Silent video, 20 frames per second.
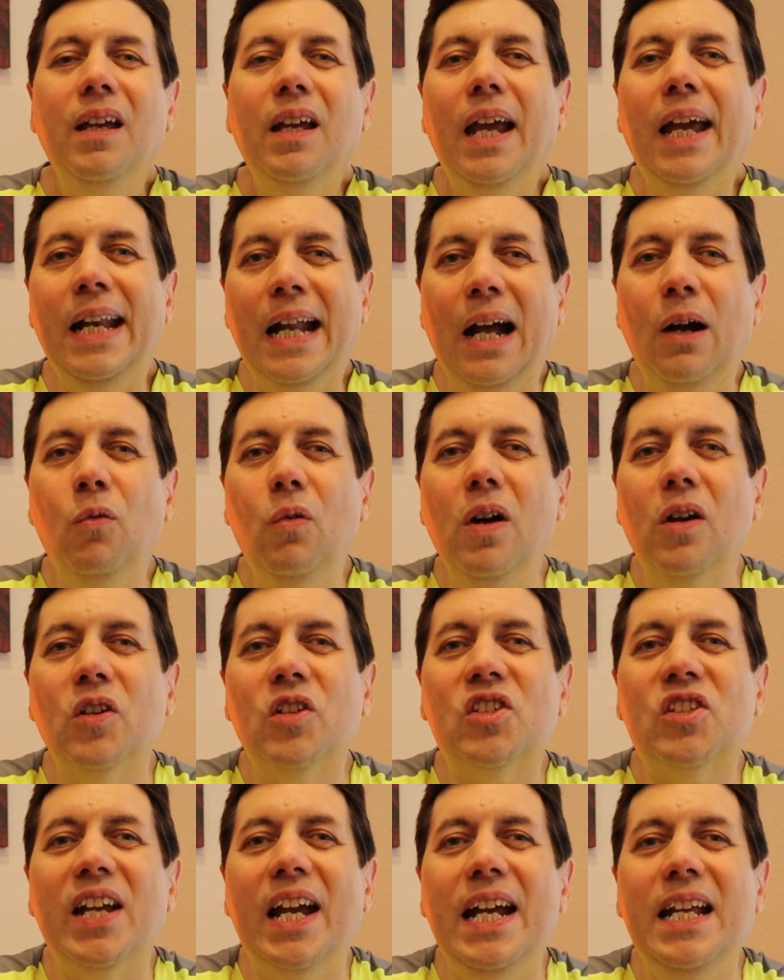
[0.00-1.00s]
And I will
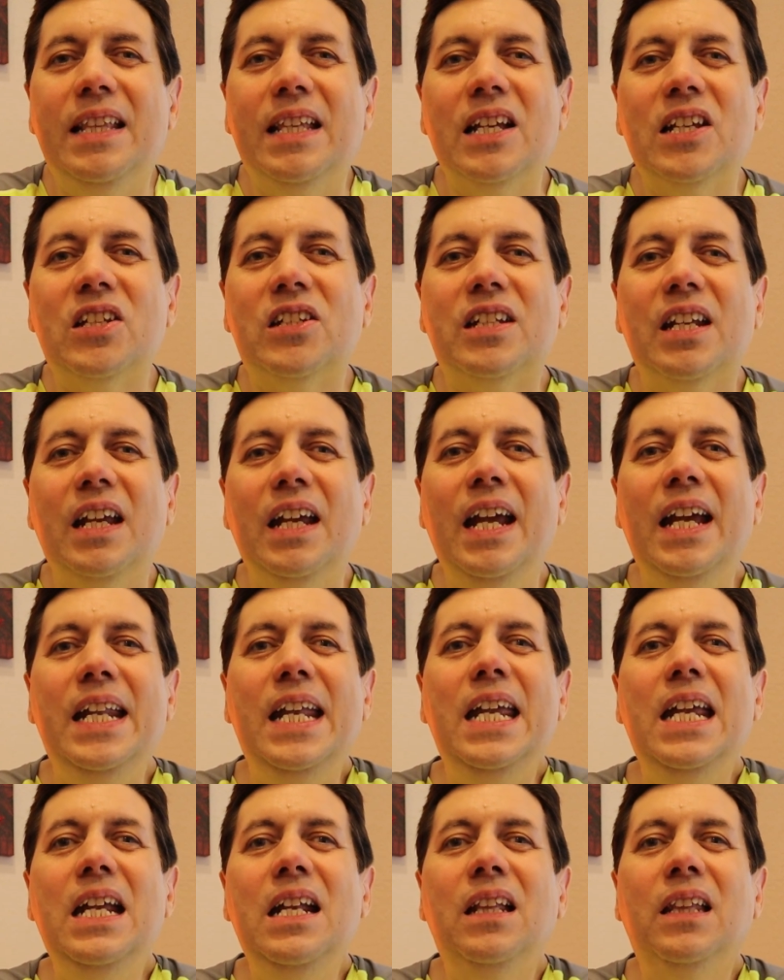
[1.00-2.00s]
say this to
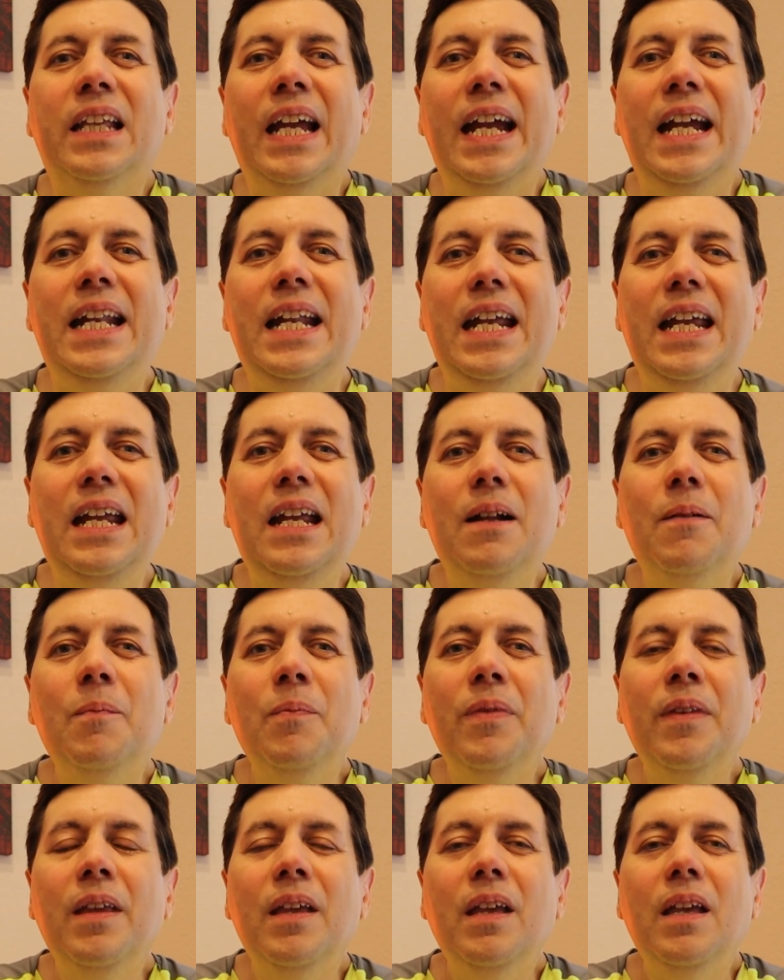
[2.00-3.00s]
any lady,
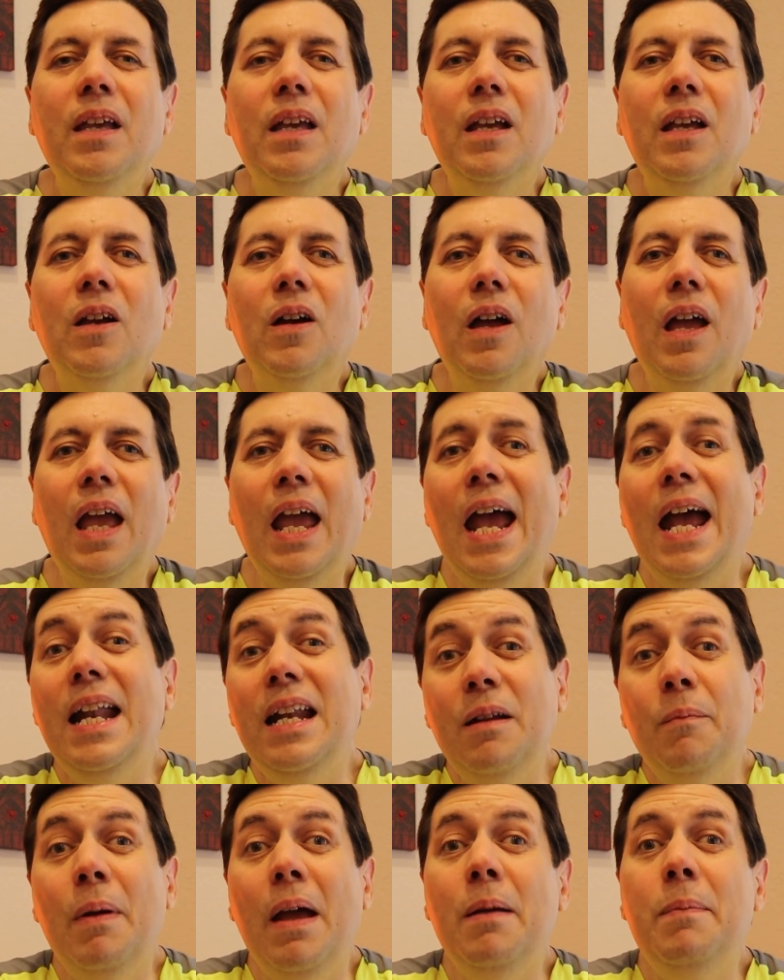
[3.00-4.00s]

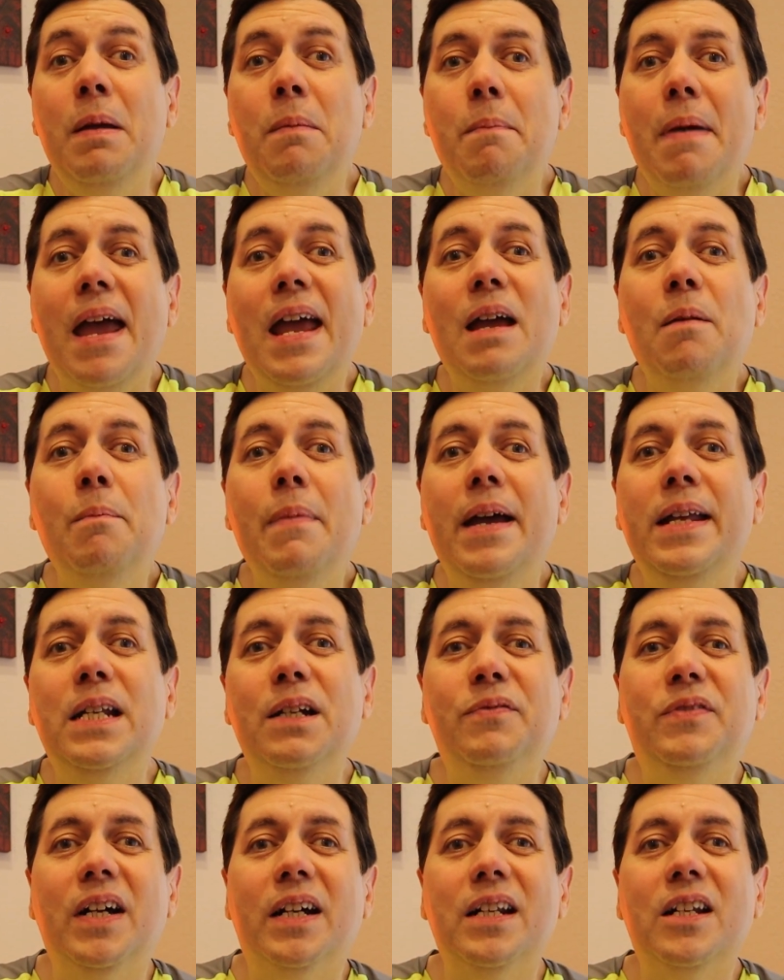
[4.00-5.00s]
and maybe men
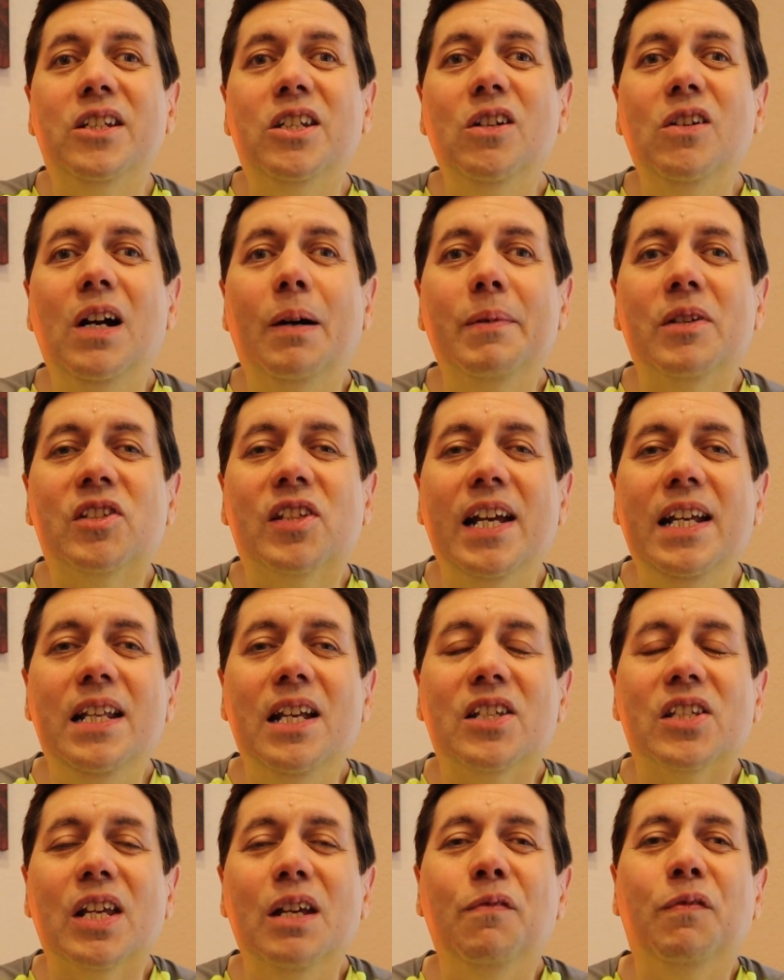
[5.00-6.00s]
have done it too. I'm going to say
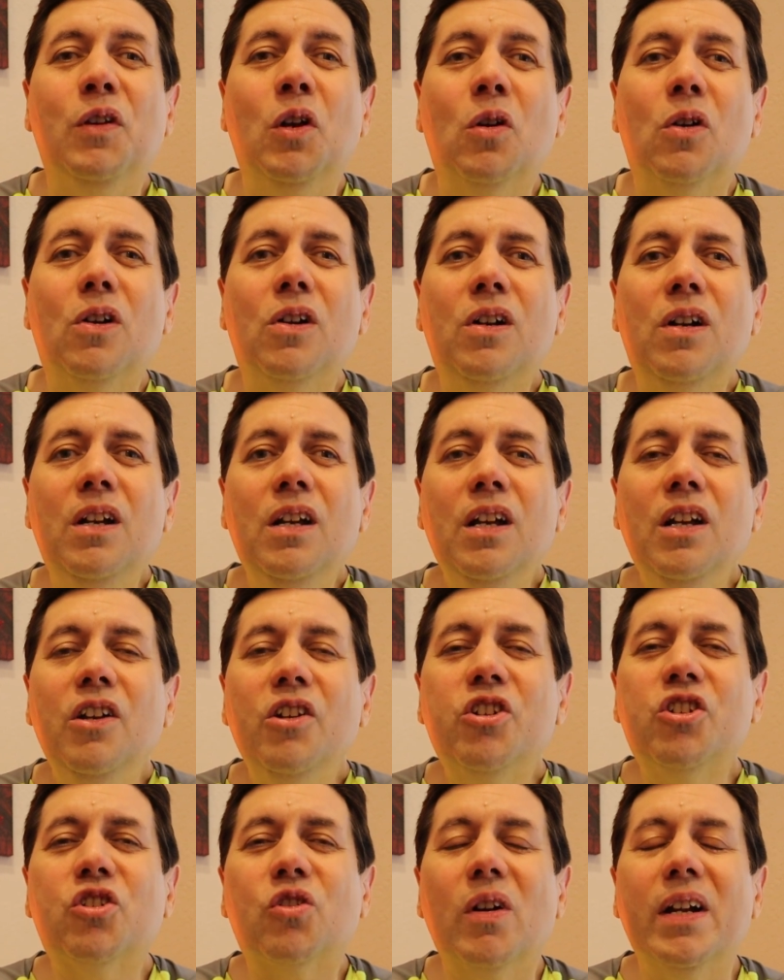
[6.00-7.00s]
this. If you're
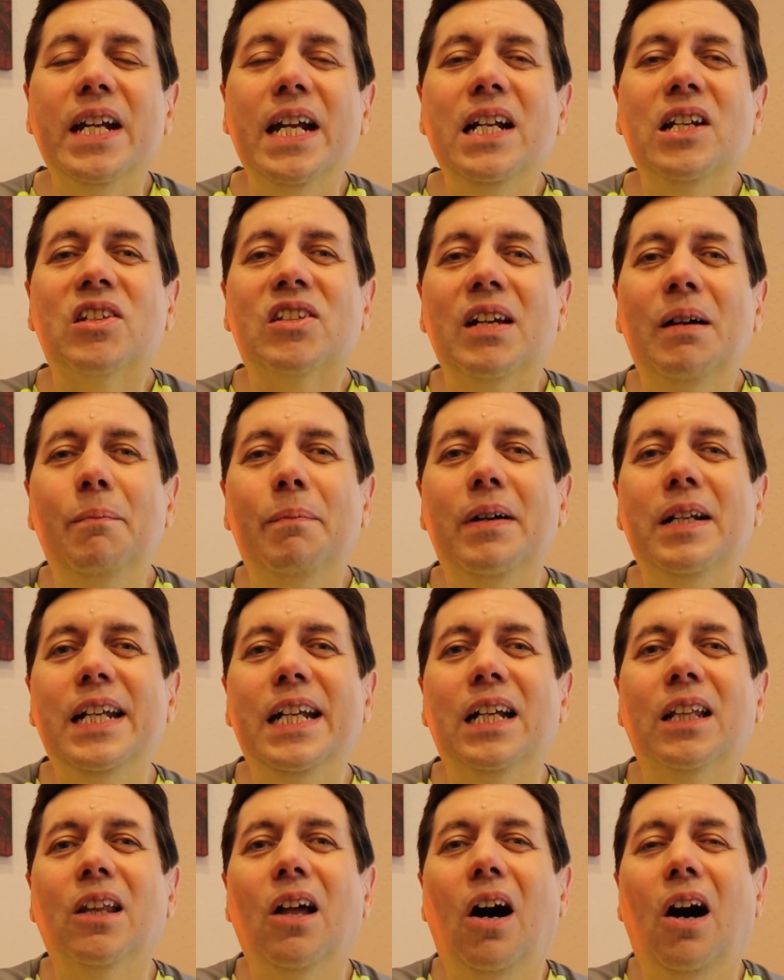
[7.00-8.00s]
stringing
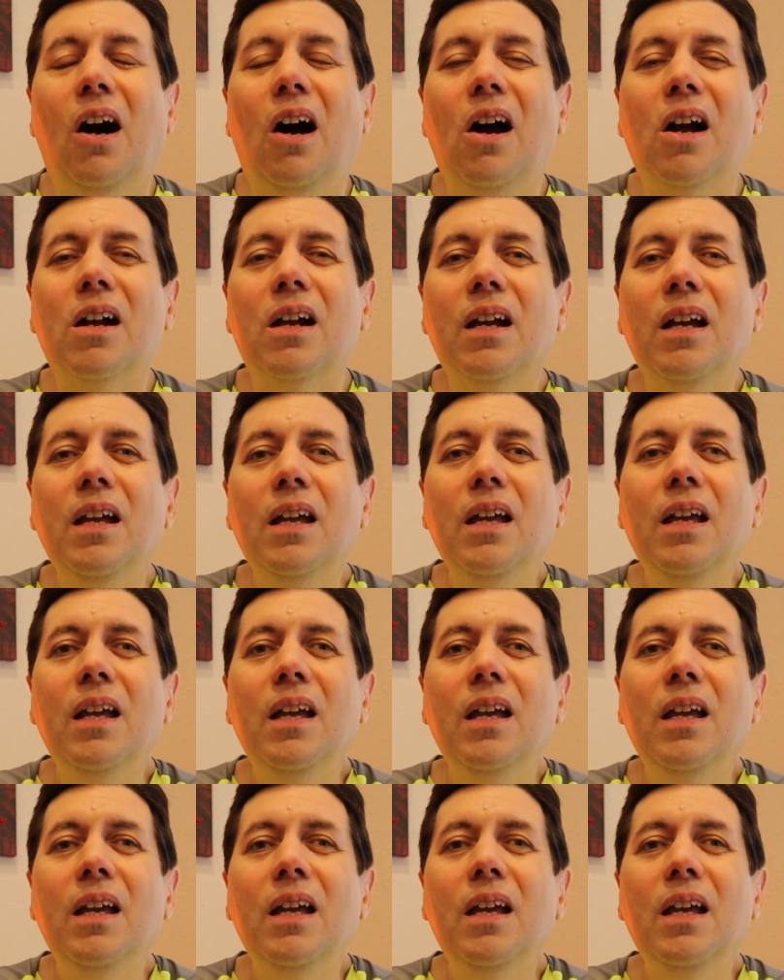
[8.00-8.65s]
somebody along,